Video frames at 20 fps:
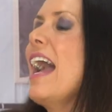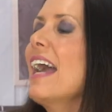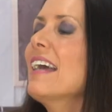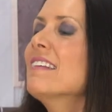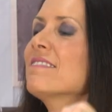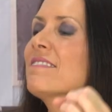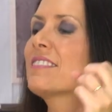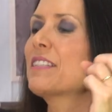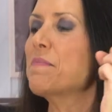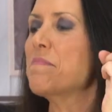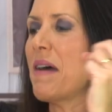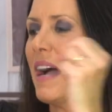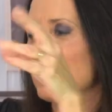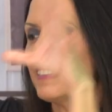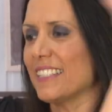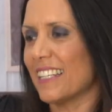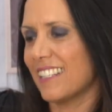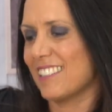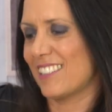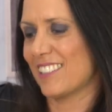And the
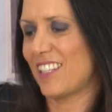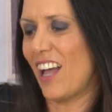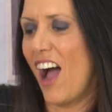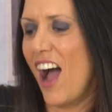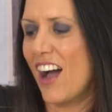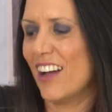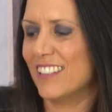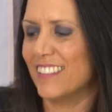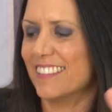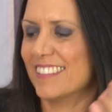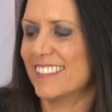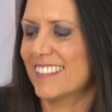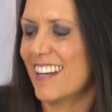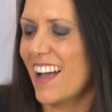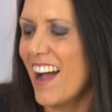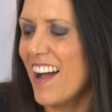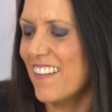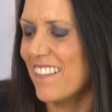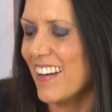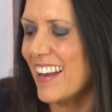magic's done.
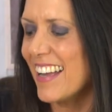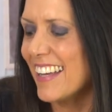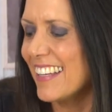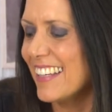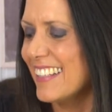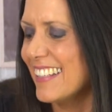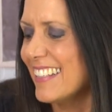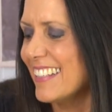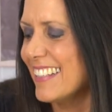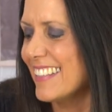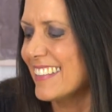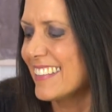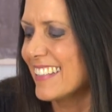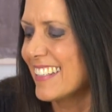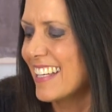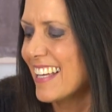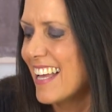All right.